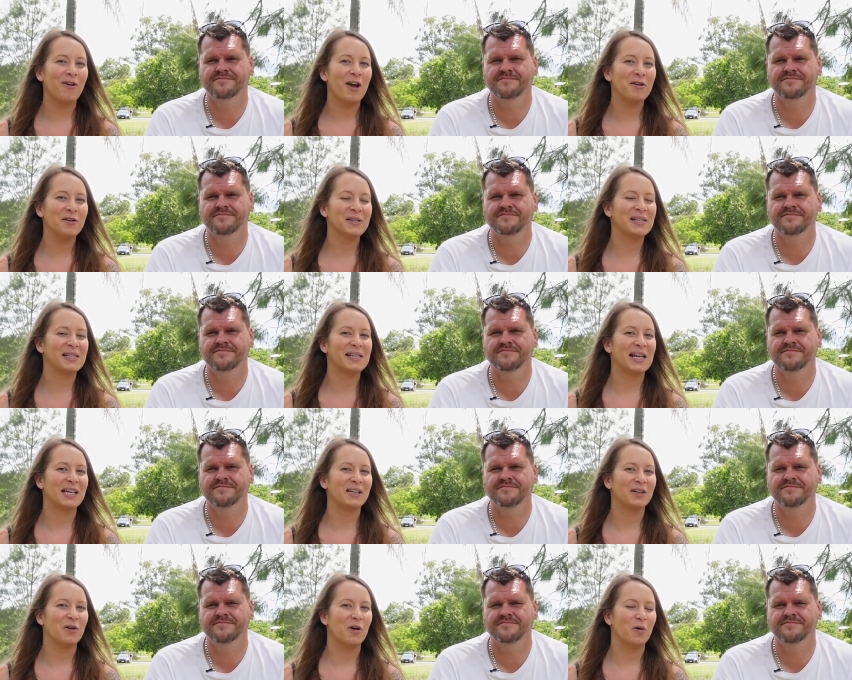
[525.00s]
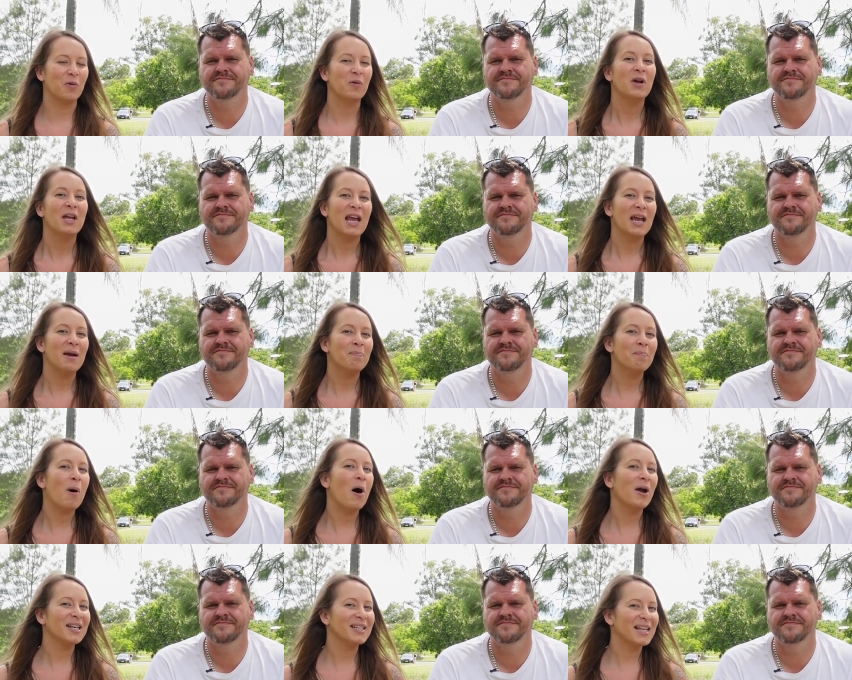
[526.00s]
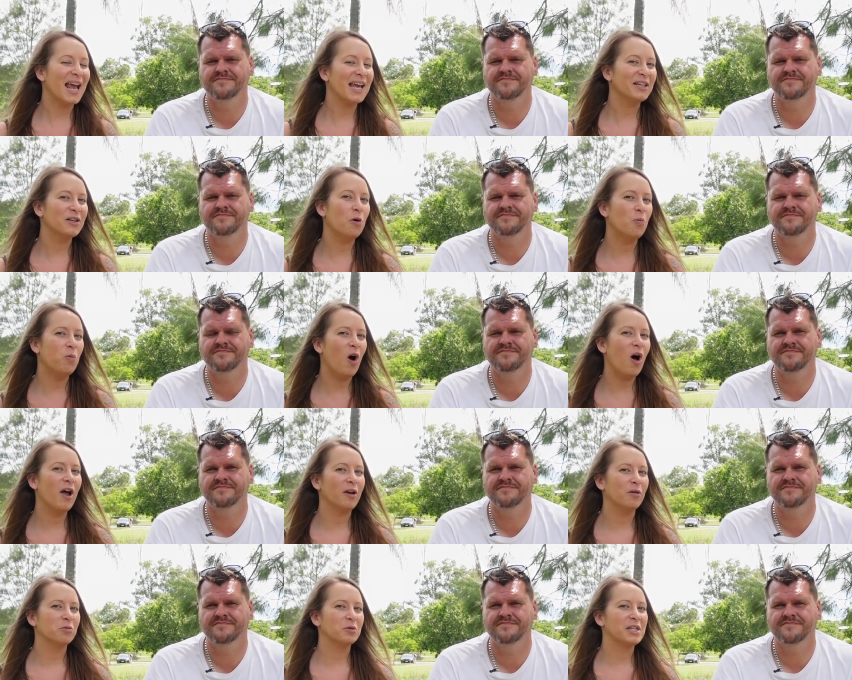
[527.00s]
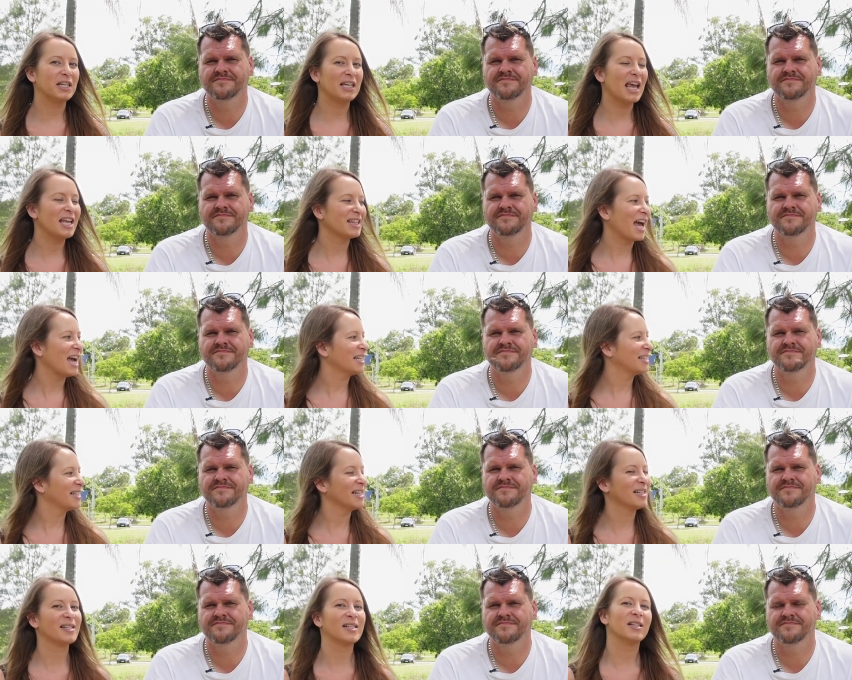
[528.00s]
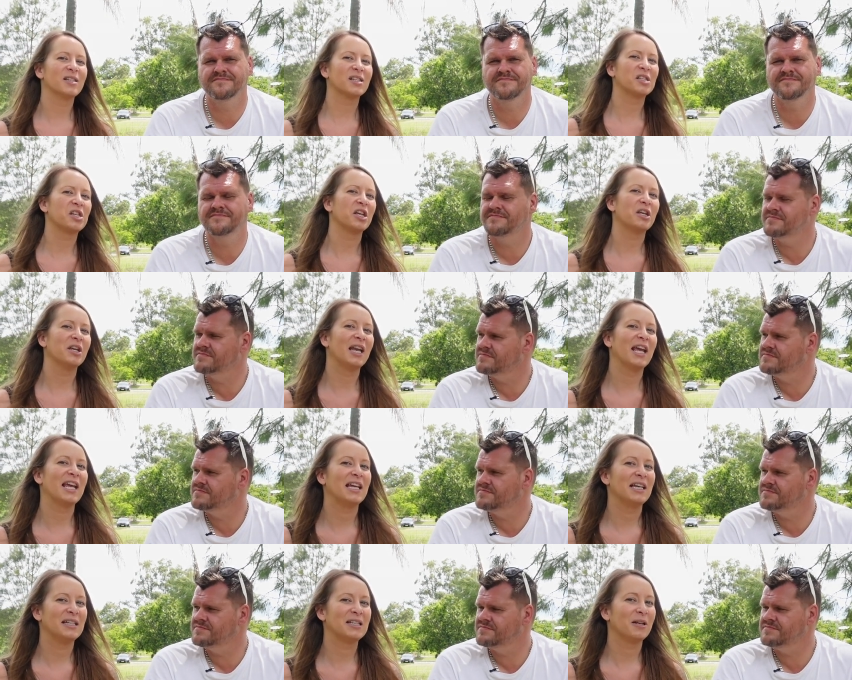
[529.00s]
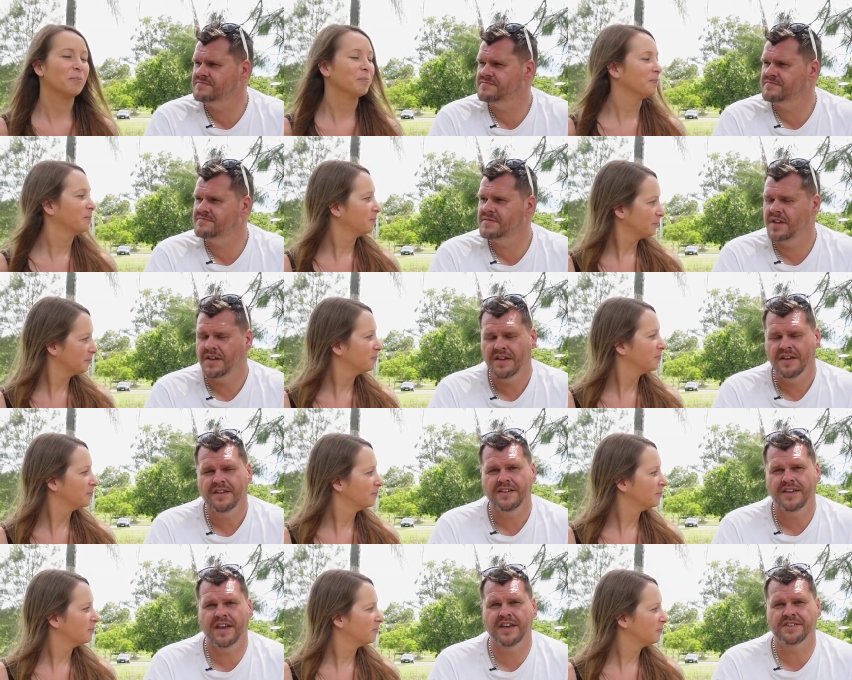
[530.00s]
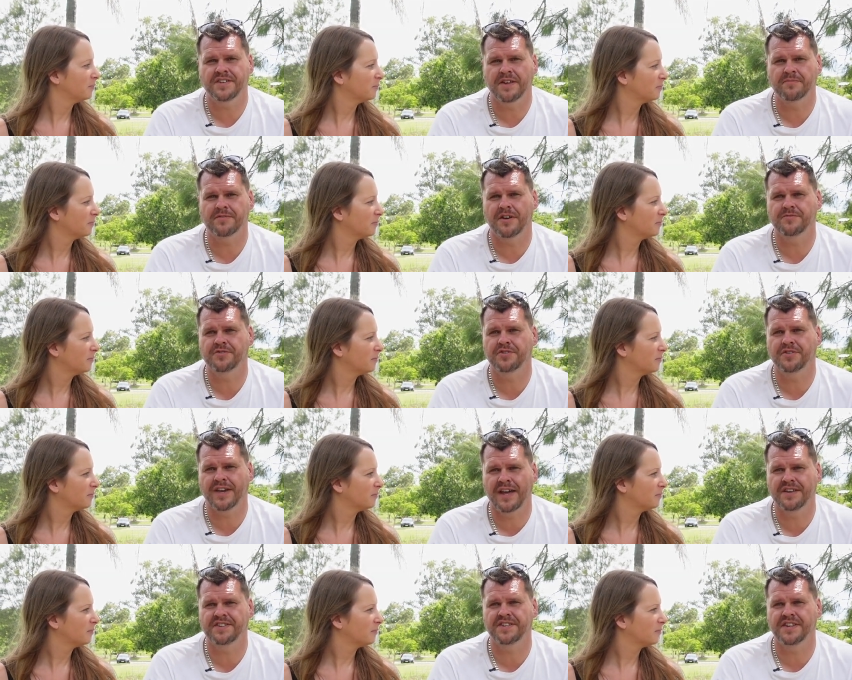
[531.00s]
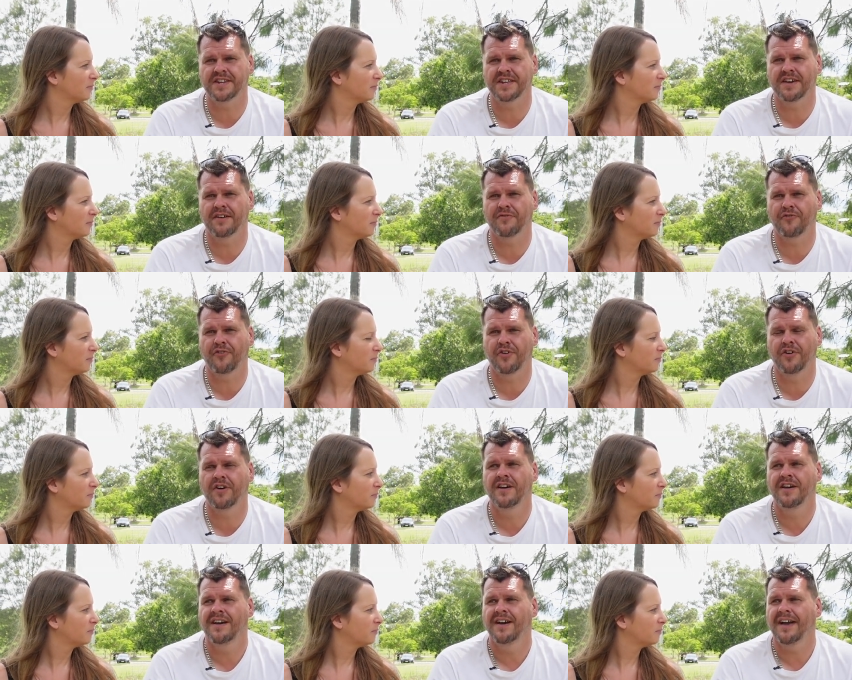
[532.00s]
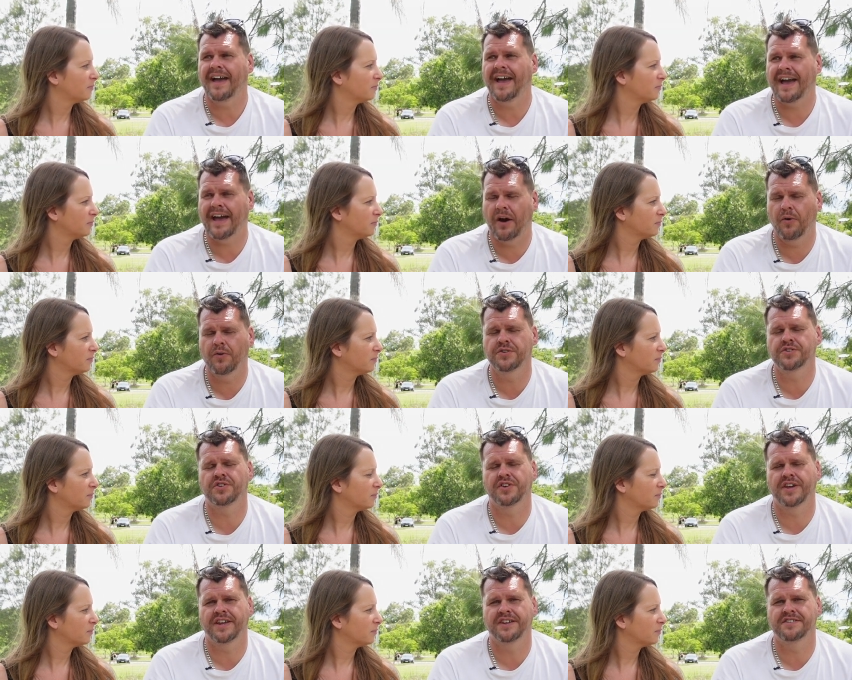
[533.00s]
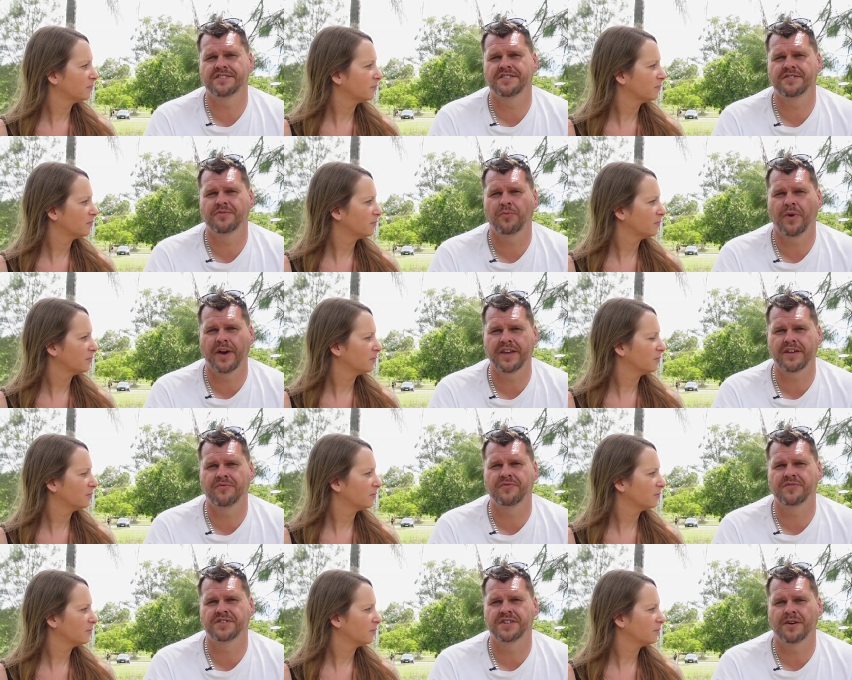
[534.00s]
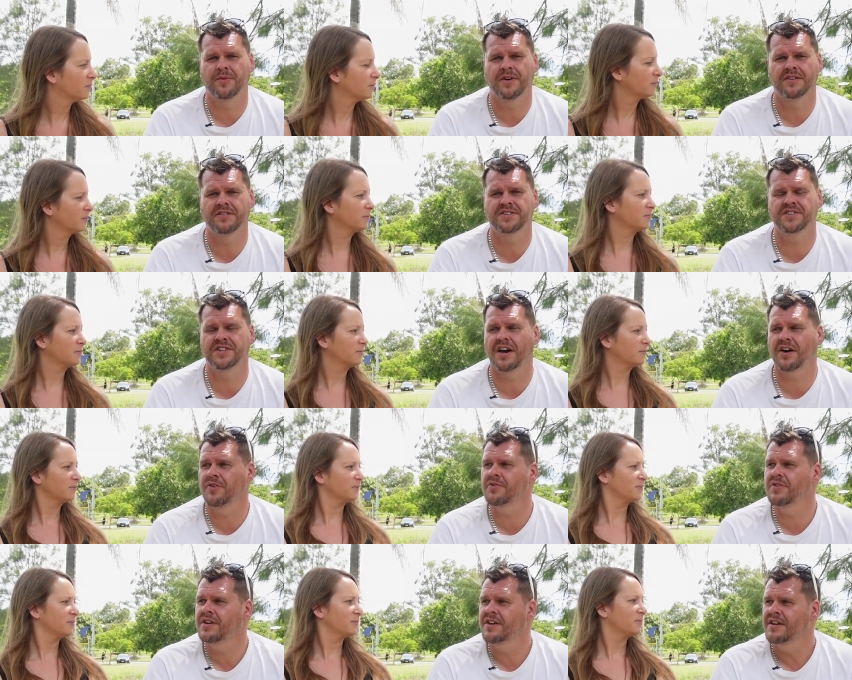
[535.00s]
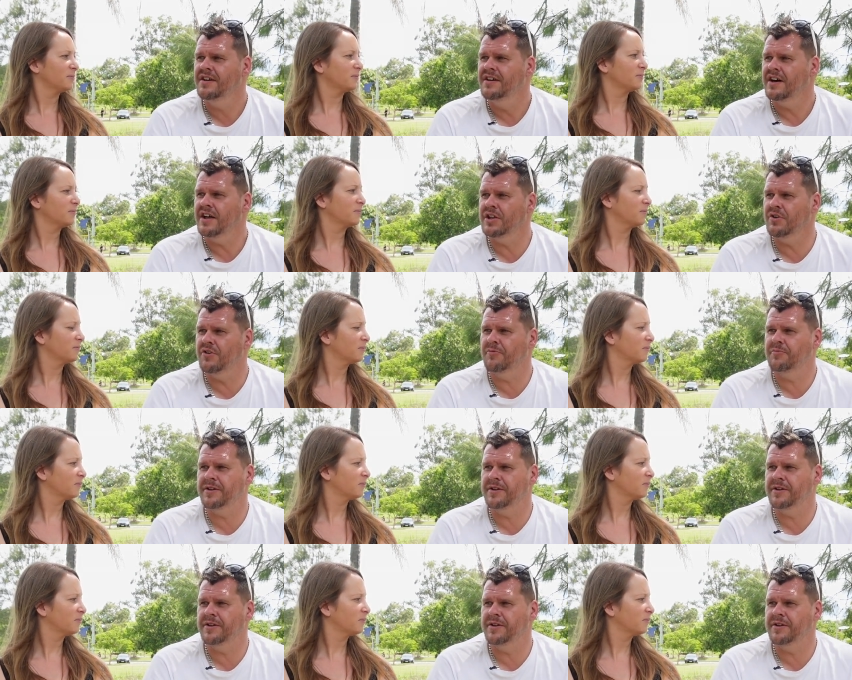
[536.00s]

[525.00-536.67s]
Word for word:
Speaker 1: phone signal, it might take a while to get that assistance that you need.
Speaker 2: Yeah, sometimes you can sit there for hours on end waiting for someone. So a lot of